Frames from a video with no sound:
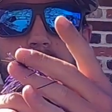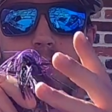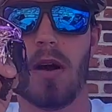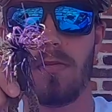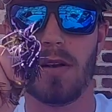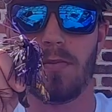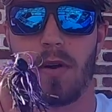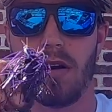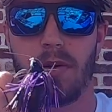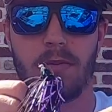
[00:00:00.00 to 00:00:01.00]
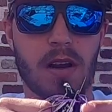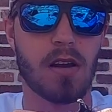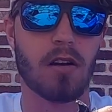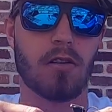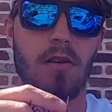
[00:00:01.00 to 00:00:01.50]
green pumpkin perp,
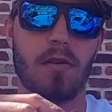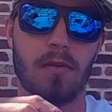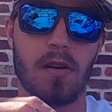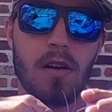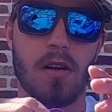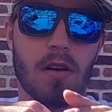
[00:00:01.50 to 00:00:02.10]
or green